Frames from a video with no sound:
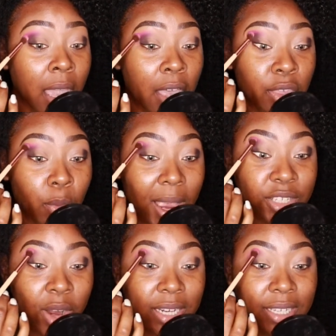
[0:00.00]
the way I
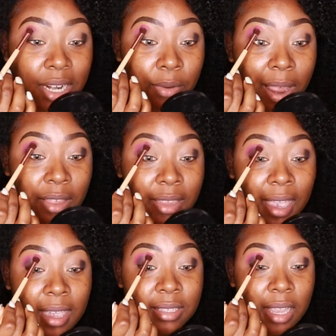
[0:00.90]
tried to get around that
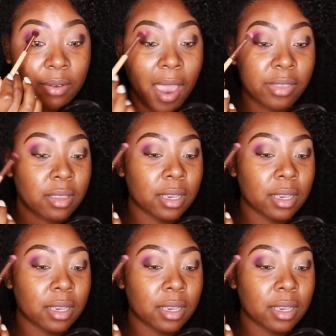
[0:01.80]
is like, rather than,